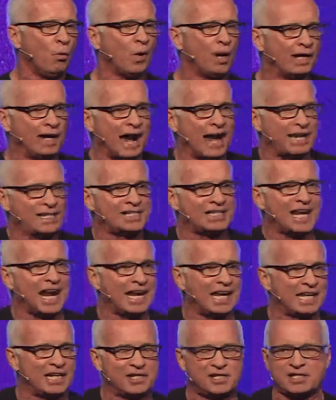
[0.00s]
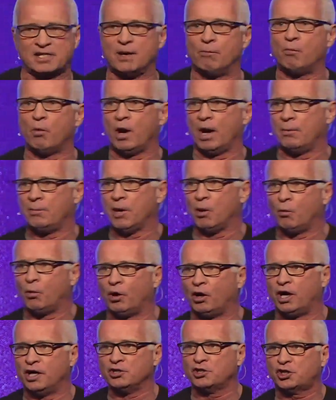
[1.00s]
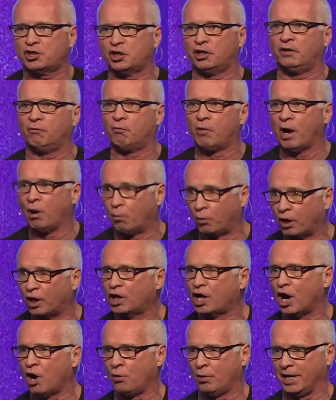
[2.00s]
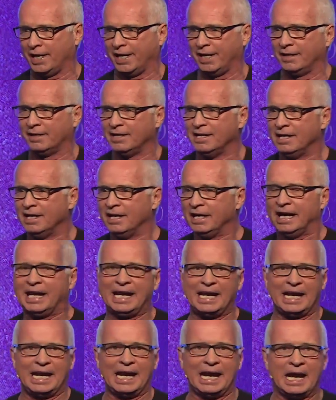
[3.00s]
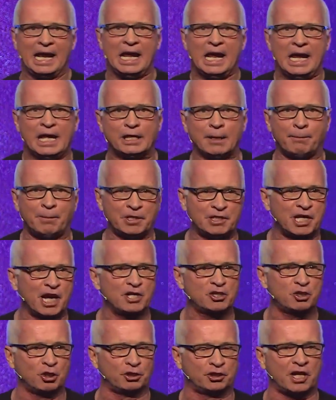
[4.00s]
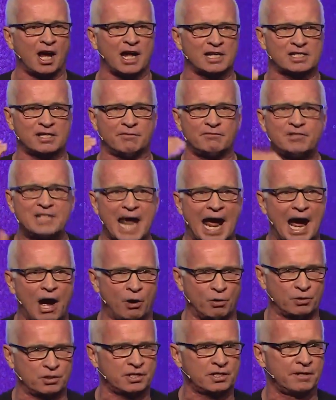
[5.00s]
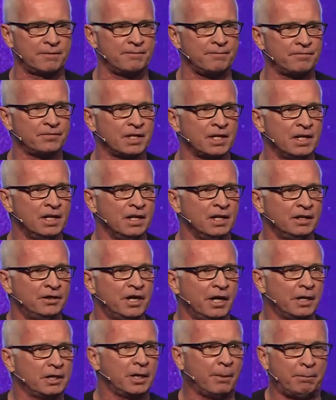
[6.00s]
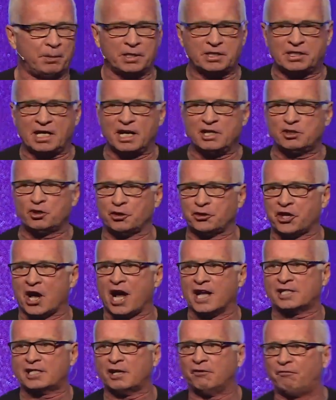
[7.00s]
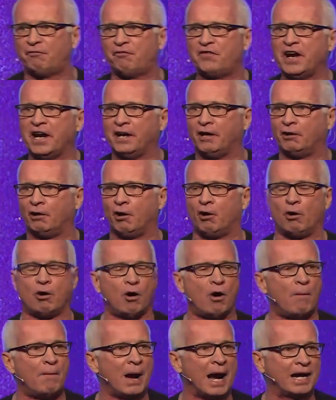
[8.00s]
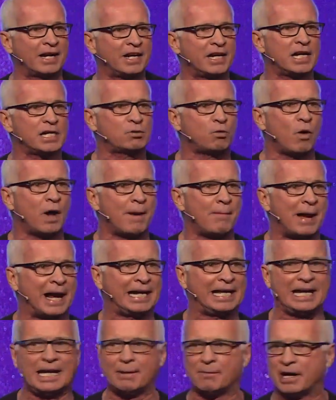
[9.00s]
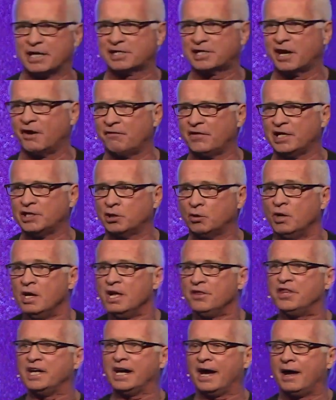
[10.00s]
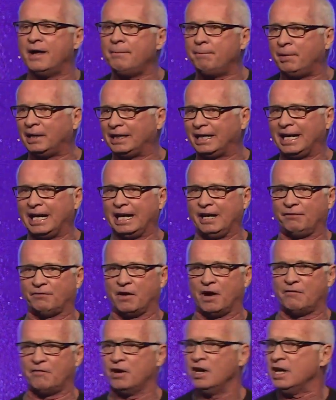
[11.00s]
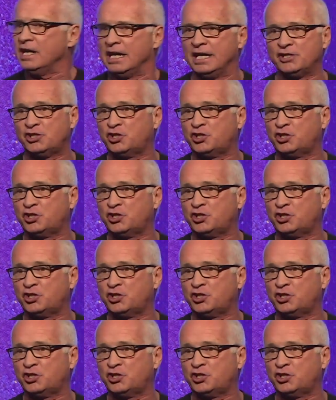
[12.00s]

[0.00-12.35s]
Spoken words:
When God has taken us somewhere that we're unsure of where we're going. The potential thoughts of doubt, the potential thoughts of fear, oh my goodness, what am I getting myself into? The unbelief of, is